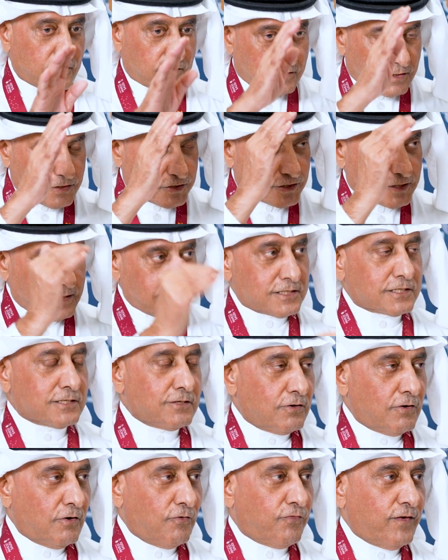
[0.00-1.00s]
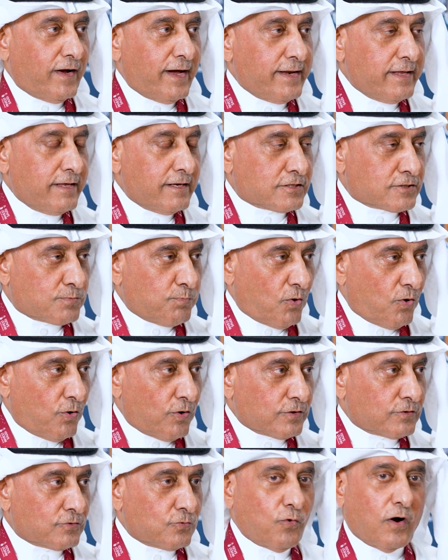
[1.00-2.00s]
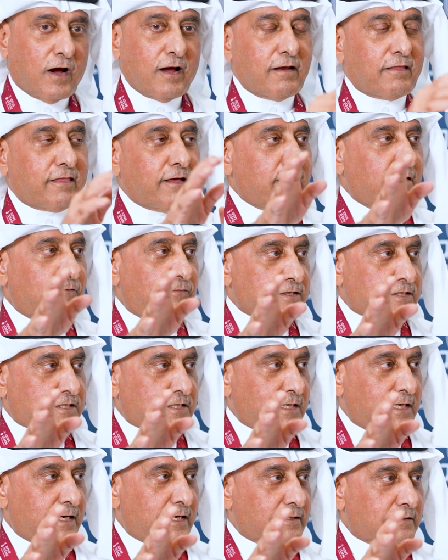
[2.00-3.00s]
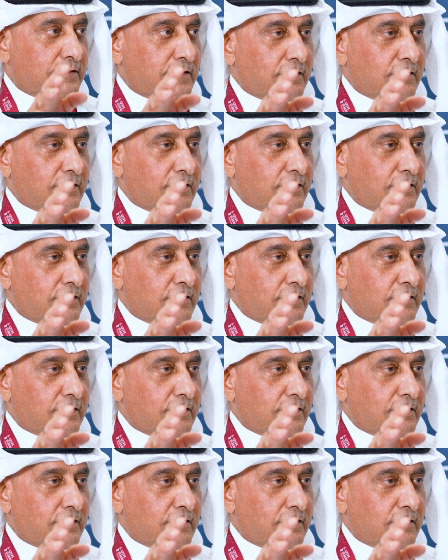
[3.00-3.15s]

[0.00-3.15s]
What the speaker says: restriction of any export while they investigate.